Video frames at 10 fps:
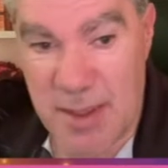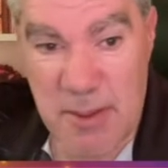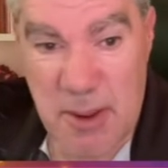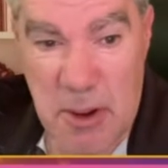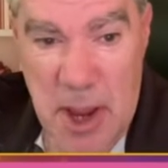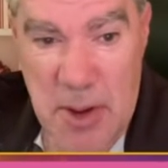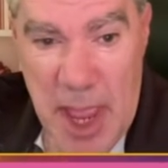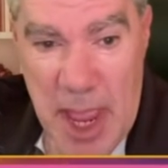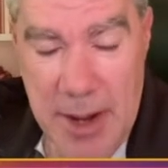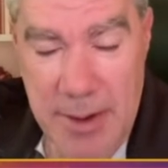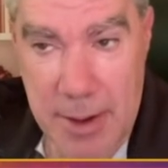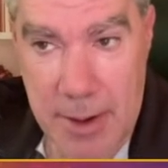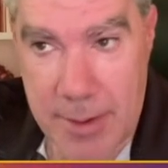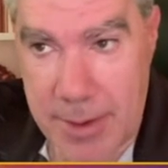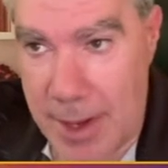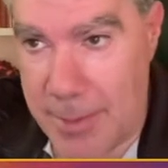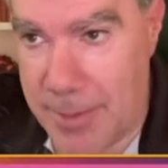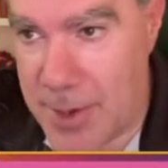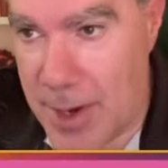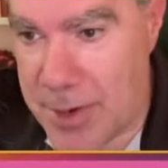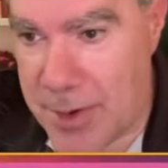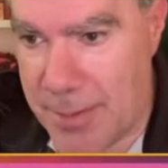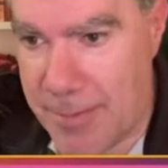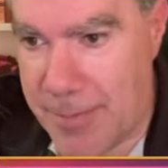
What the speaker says: Around 8 our time central.